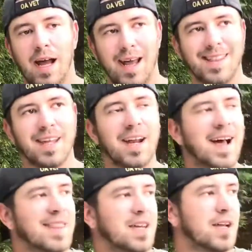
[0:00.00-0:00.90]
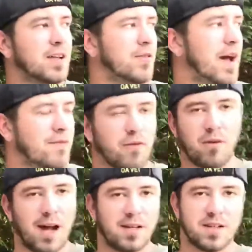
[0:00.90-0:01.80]
And then I think you have a
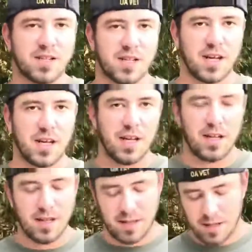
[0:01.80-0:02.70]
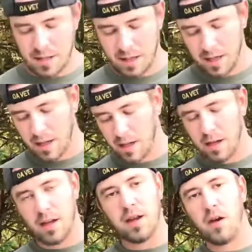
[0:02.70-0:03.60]
right to say,
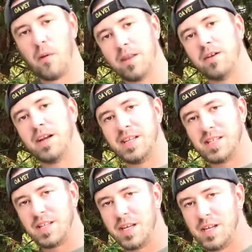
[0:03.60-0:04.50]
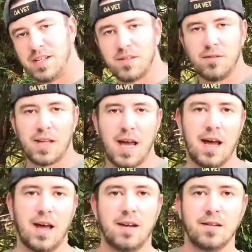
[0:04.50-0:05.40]
you know, whether it needs this or
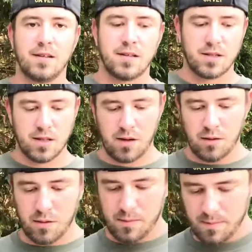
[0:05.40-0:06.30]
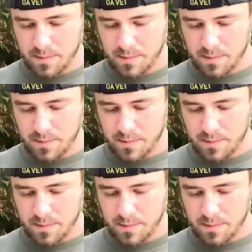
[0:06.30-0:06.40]
that. So